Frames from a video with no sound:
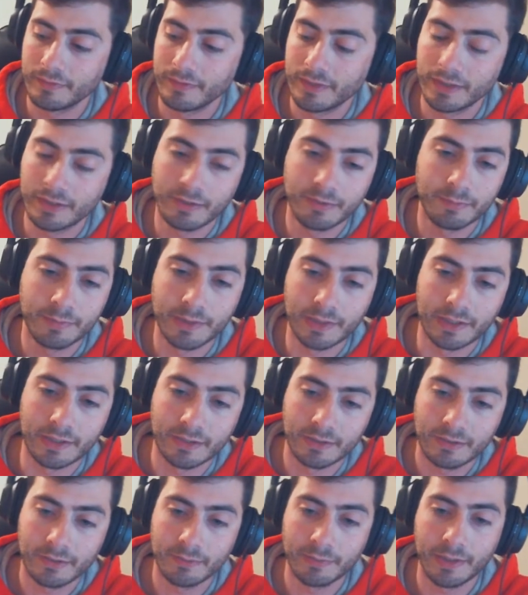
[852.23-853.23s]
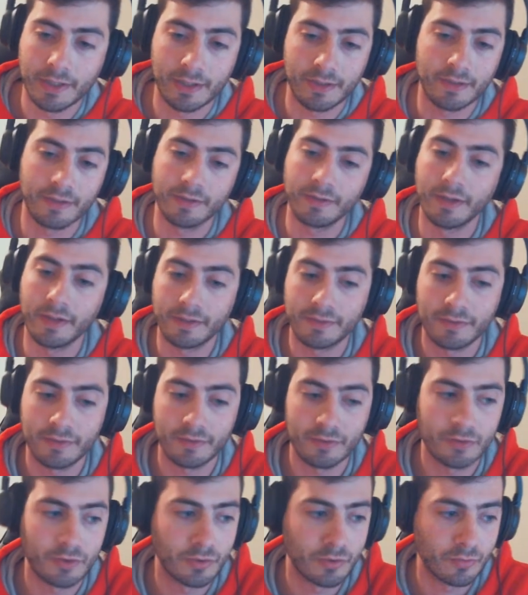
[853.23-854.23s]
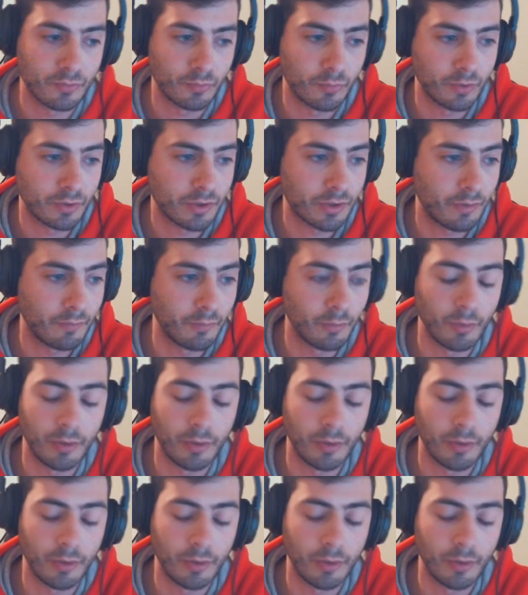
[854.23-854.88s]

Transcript: It could be any of the decks. It's just whichever